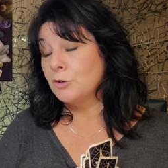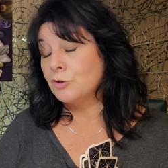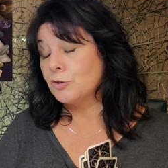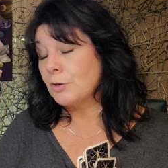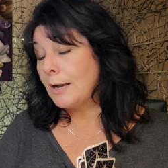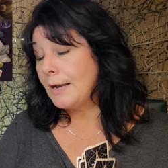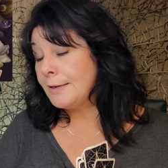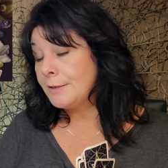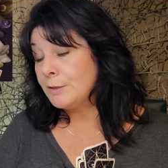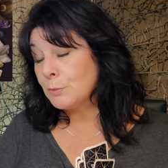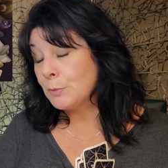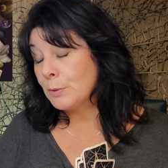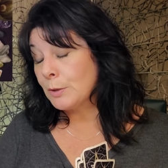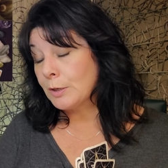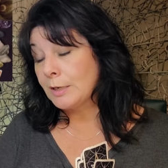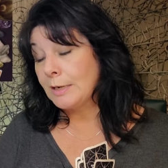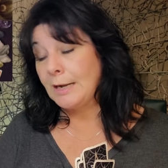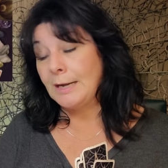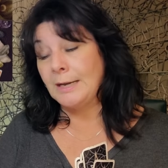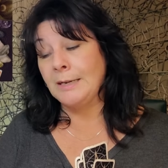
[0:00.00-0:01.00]
Tried to
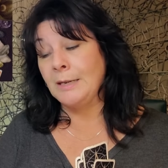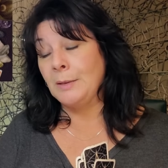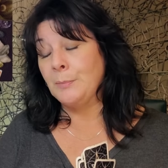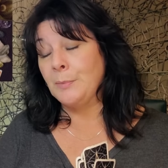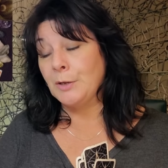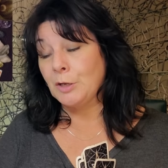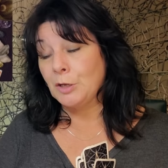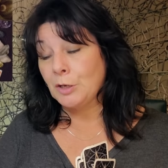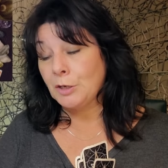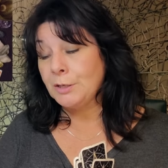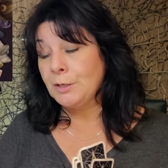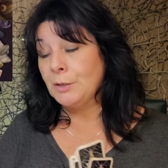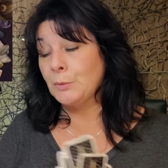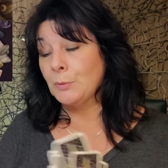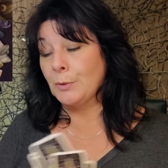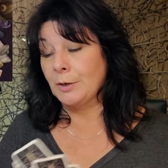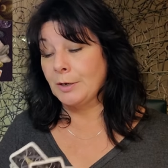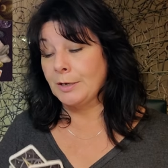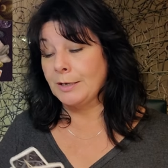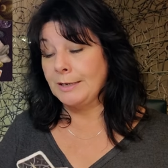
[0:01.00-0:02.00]
work on it, but
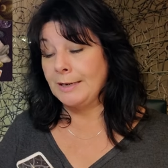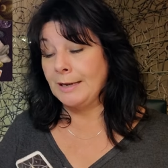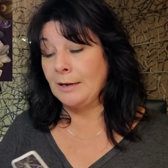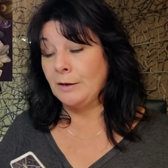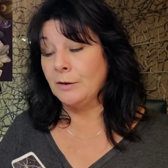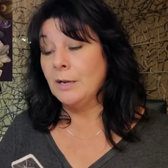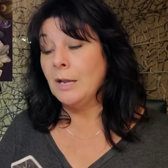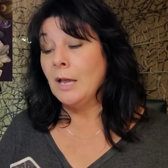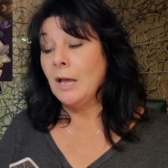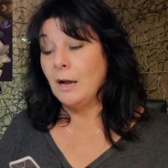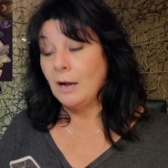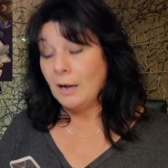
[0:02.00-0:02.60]
couldn't work it out